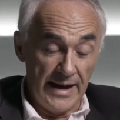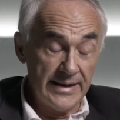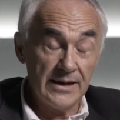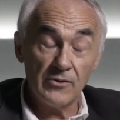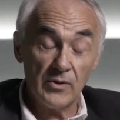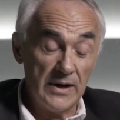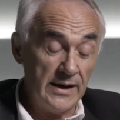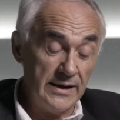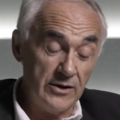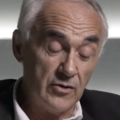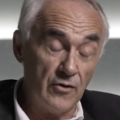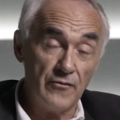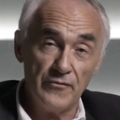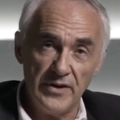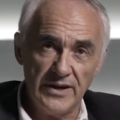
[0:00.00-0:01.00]
I am
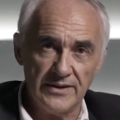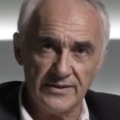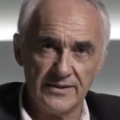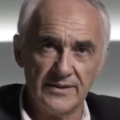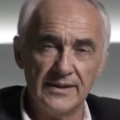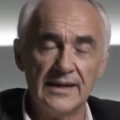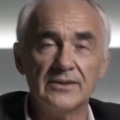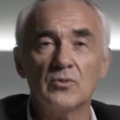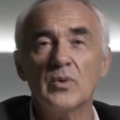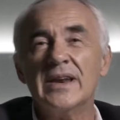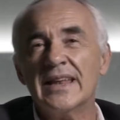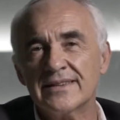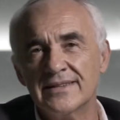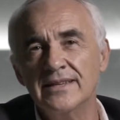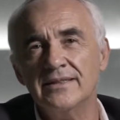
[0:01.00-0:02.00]
really convinced that
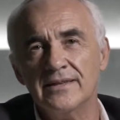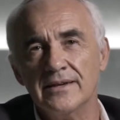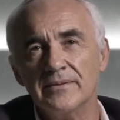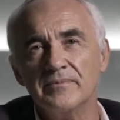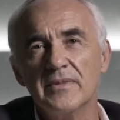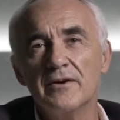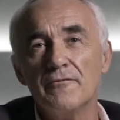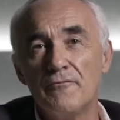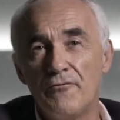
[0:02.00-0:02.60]
when a city